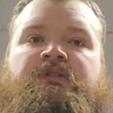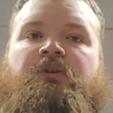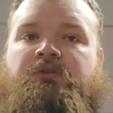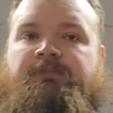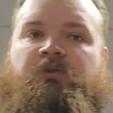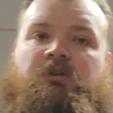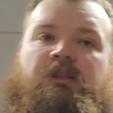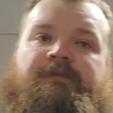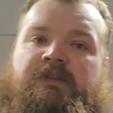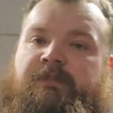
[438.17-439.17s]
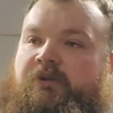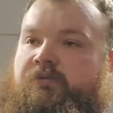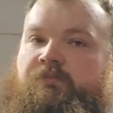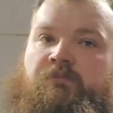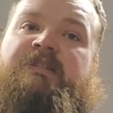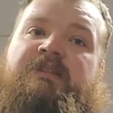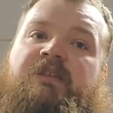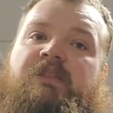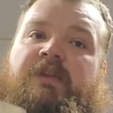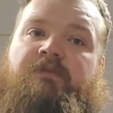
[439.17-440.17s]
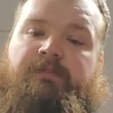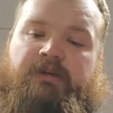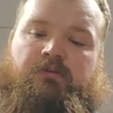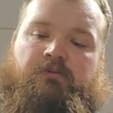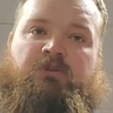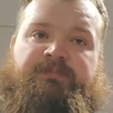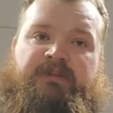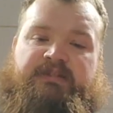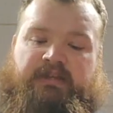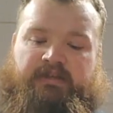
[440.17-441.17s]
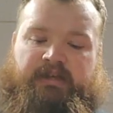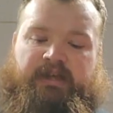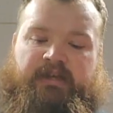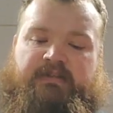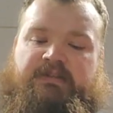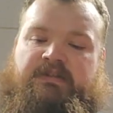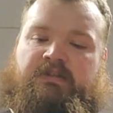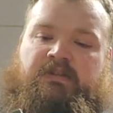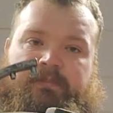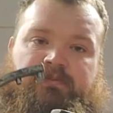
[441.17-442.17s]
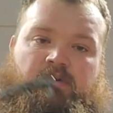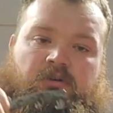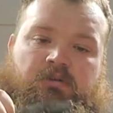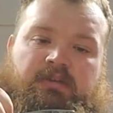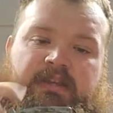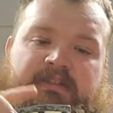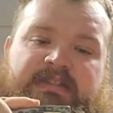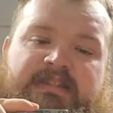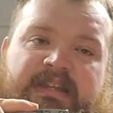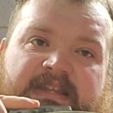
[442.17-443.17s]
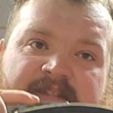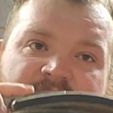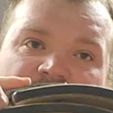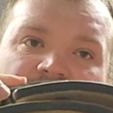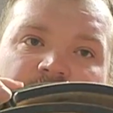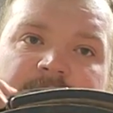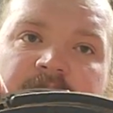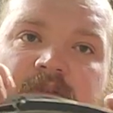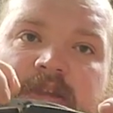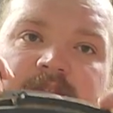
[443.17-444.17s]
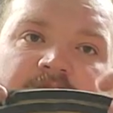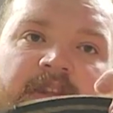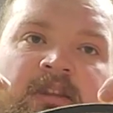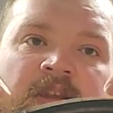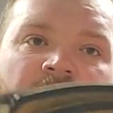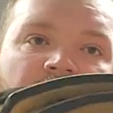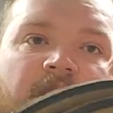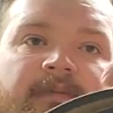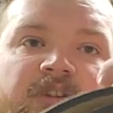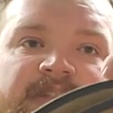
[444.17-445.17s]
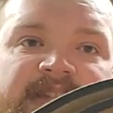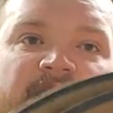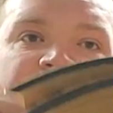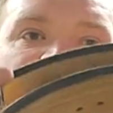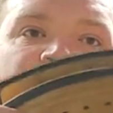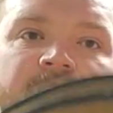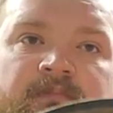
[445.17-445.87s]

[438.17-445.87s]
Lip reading: So to put on a lifting belt, this is a lever belt, which means that it has a prong that sets inside of the belt and then it levers tight.